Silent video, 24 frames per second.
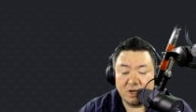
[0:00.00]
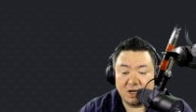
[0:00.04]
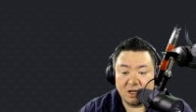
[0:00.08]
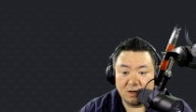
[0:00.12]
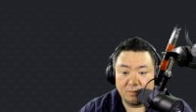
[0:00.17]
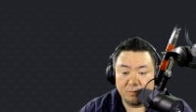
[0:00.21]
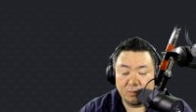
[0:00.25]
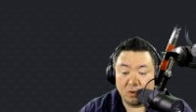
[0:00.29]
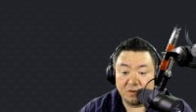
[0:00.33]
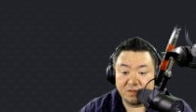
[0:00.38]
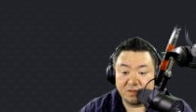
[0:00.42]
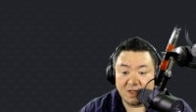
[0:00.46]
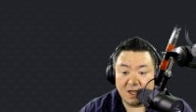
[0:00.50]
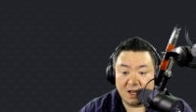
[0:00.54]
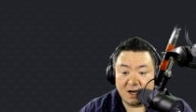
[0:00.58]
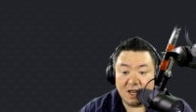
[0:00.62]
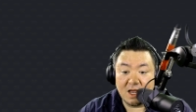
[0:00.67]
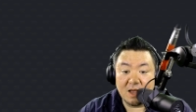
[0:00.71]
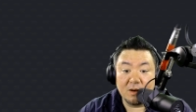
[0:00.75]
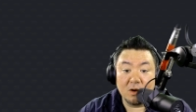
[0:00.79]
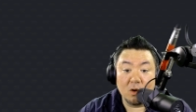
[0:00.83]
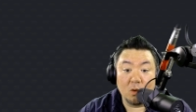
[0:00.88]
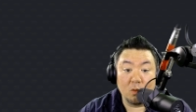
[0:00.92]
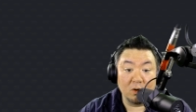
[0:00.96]
import that
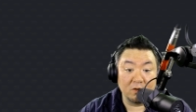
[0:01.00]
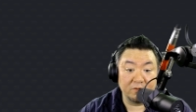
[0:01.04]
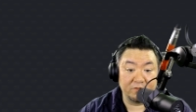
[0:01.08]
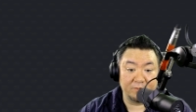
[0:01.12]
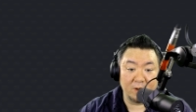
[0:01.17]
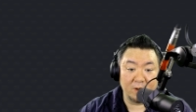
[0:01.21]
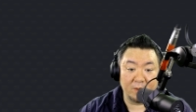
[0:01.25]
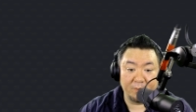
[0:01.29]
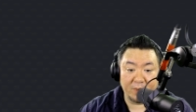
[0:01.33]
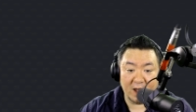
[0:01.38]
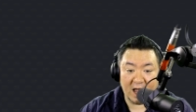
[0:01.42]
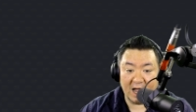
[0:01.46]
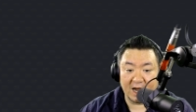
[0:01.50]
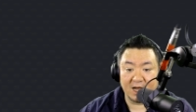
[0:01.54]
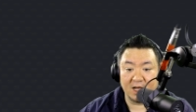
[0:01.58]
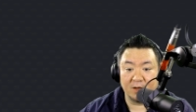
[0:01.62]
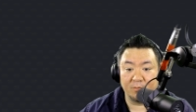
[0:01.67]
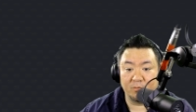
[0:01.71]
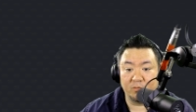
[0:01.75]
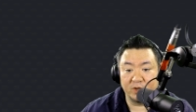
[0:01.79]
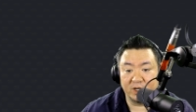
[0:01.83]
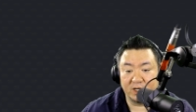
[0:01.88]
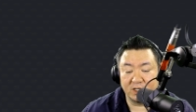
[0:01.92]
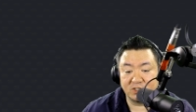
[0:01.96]
in, or from a
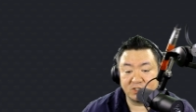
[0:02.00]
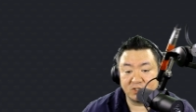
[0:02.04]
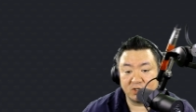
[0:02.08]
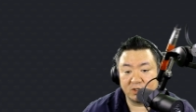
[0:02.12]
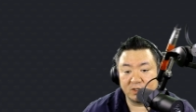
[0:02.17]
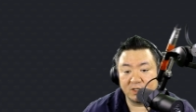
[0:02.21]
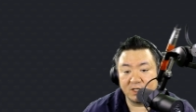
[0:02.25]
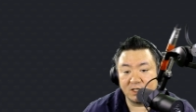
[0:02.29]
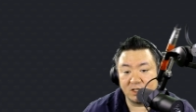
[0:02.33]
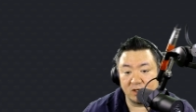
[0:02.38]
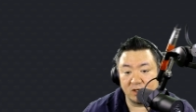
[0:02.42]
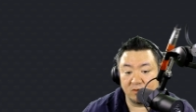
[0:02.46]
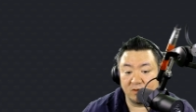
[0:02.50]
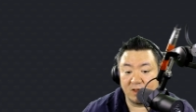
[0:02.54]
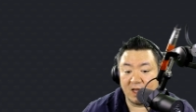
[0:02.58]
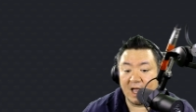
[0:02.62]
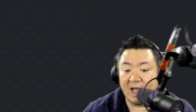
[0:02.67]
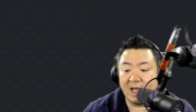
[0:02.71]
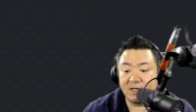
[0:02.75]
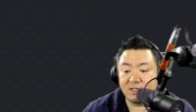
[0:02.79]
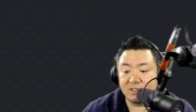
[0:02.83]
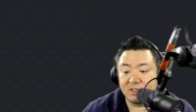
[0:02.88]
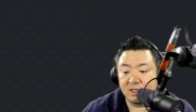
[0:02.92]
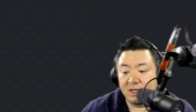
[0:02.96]
backup, we could certainly do
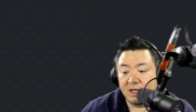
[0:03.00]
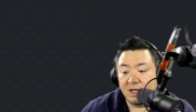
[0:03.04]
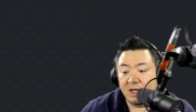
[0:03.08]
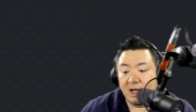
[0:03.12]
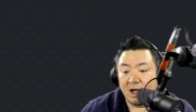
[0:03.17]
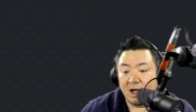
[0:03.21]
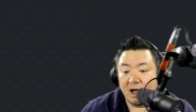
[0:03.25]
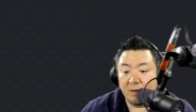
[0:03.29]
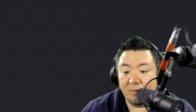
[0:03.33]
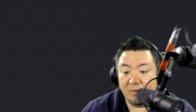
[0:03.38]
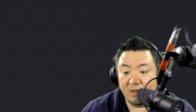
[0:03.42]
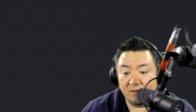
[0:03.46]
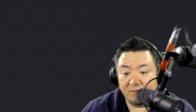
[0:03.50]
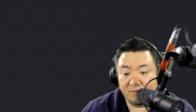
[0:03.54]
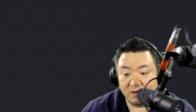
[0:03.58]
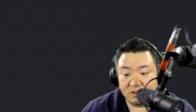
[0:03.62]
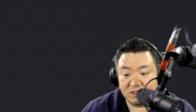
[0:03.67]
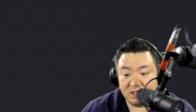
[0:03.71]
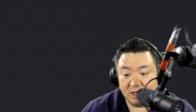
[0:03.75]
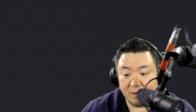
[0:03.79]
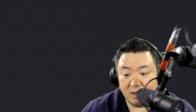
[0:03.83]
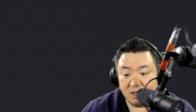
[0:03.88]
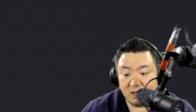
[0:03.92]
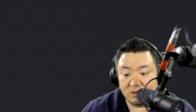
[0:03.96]
that. And the first
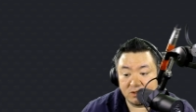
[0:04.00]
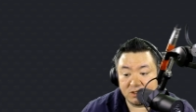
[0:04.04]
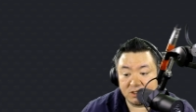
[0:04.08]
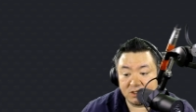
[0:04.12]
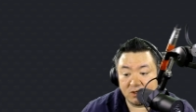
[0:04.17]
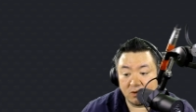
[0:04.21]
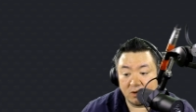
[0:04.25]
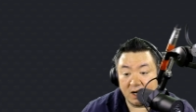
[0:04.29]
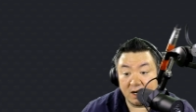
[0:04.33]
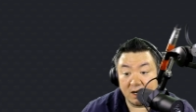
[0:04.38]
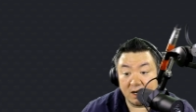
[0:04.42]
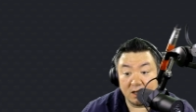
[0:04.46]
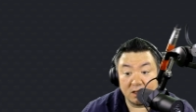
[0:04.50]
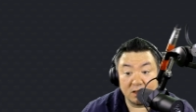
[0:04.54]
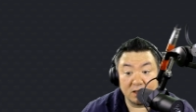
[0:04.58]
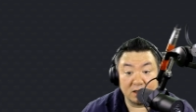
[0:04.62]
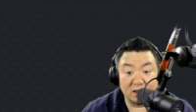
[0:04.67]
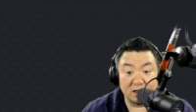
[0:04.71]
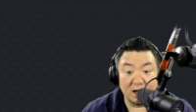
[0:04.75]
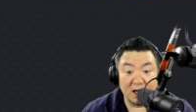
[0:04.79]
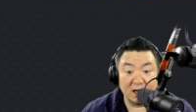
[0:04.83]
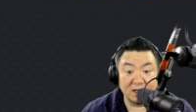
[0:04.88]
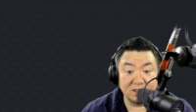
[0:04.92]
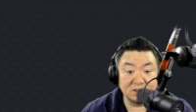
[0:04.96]
thing I'm gonna do is just go ahead and click
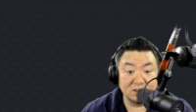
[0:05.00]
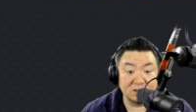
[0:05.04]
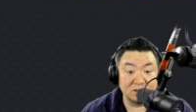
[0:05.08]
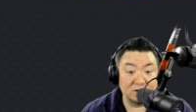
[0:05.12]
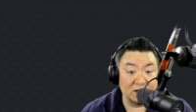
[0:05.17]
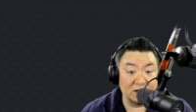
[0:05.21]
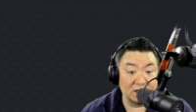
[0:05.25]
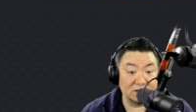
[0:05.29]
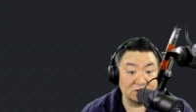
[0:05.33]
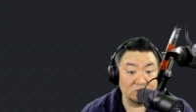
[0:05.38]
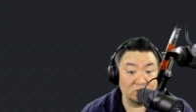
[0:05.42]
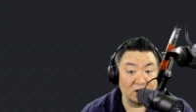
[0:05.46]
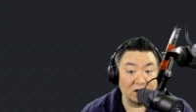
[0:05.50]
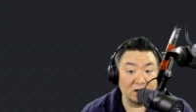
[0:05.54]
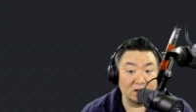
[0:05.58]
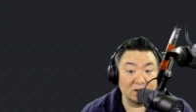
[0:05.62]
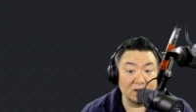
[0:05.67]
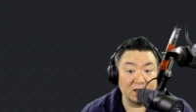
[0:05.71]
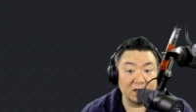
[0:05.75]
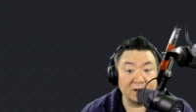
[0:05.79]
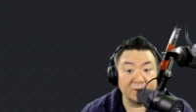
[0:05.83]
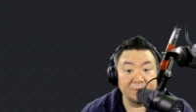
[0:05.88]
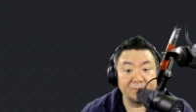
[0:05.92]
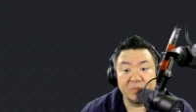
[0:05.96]
next. So that's one
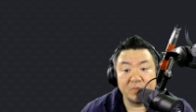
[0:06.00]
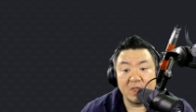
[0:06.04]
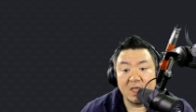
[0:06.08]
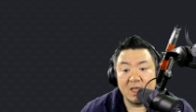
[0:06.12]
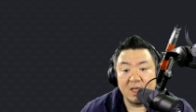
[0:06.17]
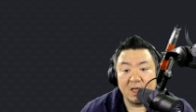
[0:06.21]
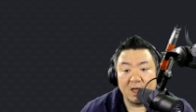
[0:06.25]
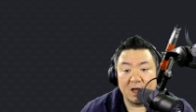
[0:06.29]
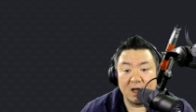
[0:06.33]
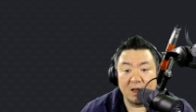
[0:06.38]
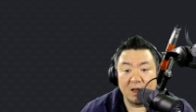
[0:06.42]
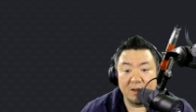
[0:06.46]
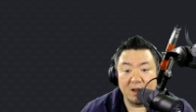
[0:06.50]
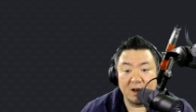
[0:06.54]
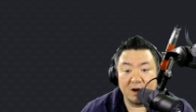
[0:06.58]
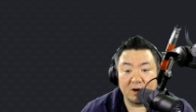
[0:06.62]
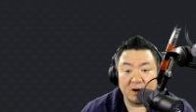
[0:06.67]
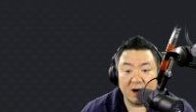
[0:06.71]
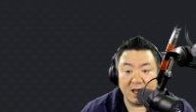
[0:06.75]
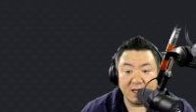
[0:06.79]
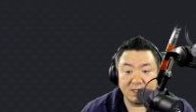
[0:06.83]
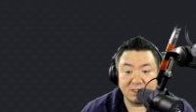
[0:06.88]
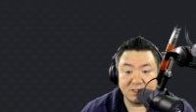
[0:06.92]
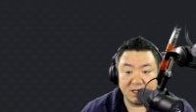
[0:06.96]
click. And our
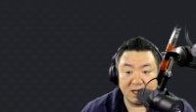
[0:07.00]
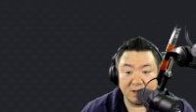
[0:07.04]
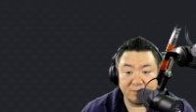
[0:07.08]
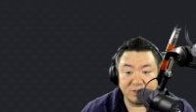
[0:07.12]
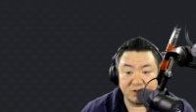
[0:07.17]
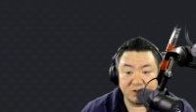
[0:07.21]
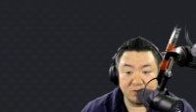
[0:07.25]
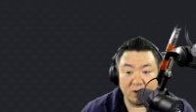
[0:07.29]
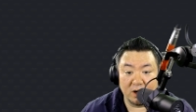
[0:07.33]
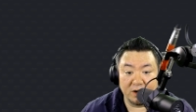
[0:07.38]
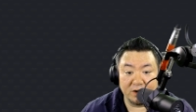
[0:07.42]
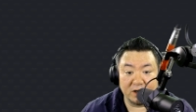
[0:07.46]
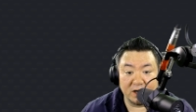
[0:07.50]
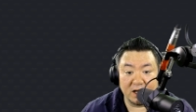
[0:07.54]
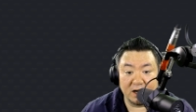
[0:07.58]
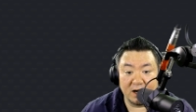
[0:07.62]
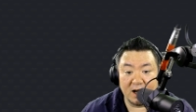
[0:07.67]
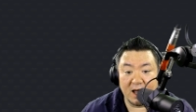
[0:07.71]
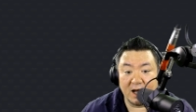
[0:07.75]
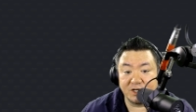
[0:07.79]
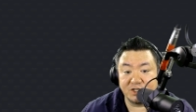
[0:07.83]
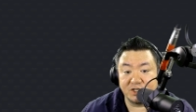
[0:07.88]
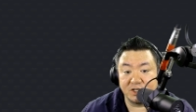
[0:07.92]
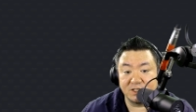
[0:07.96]
ACM200
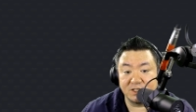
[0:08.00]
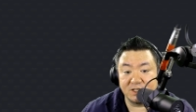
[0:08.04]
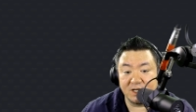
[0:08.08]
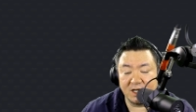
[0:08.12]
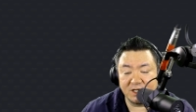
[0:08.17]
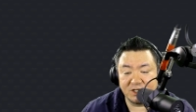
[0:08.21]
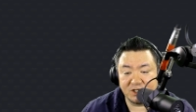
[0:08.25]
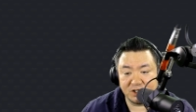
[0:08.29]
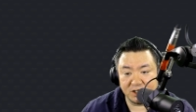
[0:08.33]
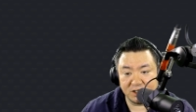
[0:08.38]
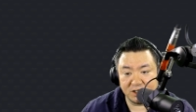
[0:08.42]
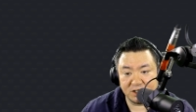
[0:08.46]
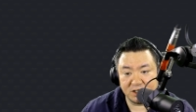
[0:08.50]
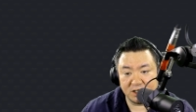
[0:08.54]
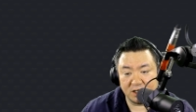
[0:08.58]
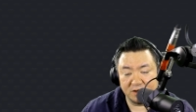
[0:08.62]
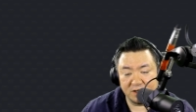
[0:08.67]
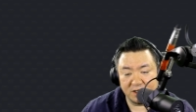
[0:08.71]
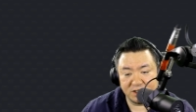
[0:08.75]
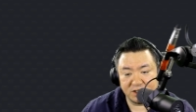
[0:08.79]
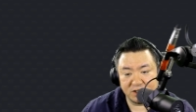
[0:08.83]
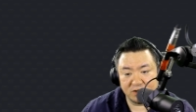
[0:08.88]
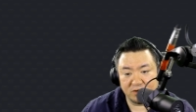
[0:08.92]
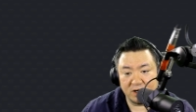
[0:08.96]
connections, it's just on
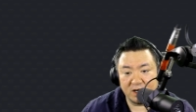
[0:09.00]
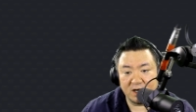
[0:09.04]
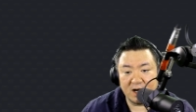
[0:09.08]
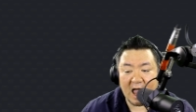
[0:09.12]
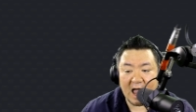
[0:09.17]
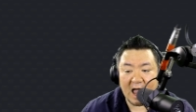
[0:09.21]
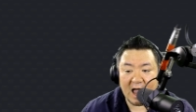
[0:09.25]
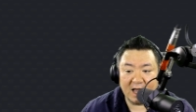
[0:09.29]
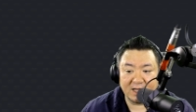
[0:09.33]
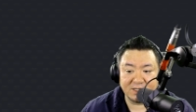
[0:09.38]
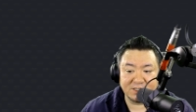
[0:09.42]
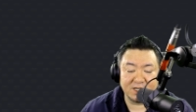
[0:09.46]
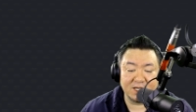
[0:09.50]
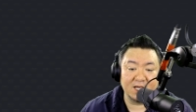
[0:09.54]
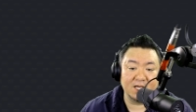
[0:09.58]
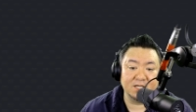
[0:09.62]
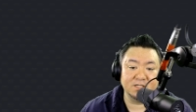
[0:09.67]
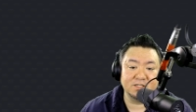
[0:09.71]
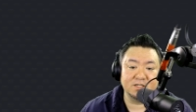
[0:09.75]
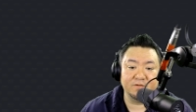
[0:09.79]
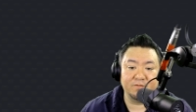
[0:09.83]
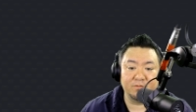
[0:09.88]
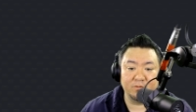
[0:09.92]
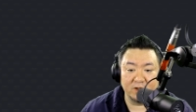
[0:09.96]
this screen asking
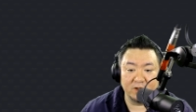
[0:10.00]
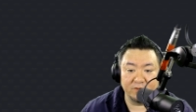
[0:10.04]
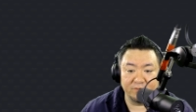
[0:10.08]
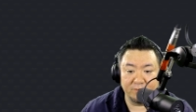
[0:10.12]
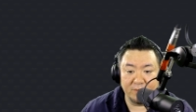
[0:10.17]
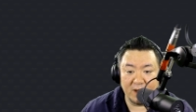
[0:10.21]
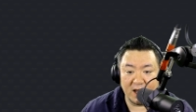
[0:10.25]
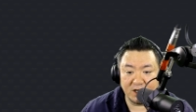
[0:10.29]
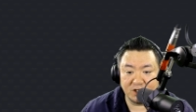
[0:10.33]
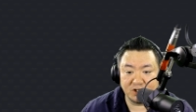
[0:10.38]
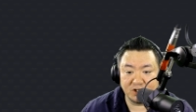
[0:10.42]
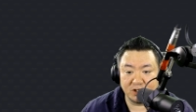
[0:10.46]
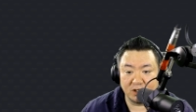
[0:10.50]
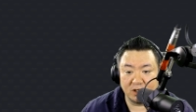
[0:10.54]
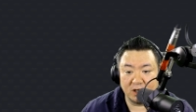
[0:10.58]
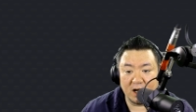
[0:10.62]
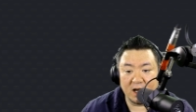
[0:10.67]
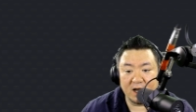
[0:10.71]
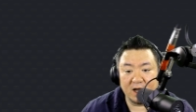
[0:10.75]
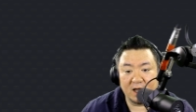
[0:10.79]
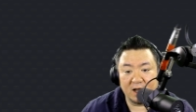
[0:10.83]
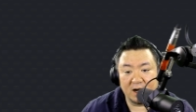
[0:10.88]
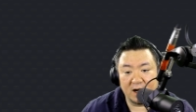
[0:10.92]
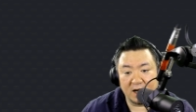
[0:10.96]
us if we've made sure
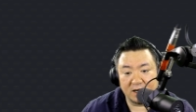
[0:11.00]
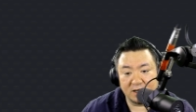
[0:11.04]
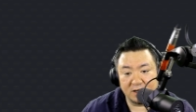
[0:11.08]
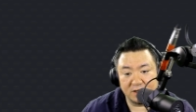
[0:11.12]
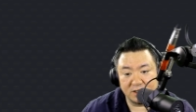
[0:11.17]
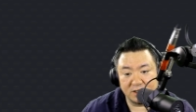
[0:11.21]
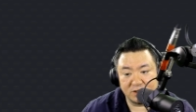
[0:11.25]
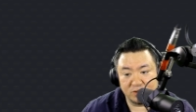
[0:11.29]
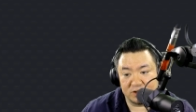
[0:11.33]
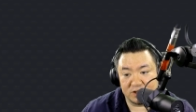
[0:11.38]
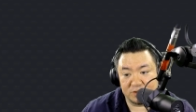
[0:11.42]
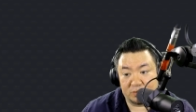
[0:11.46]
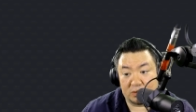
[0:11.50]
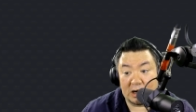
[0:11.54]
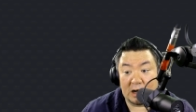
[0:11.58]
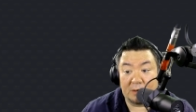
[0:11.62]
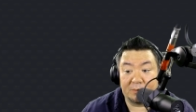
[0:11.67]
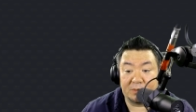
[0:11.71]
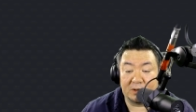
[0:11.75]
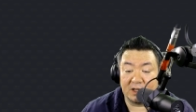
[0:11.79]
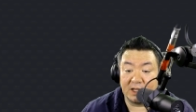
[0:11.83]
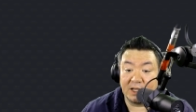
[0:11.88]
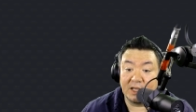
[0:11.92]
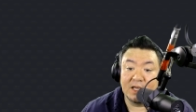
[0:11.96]
and connected the switch properly.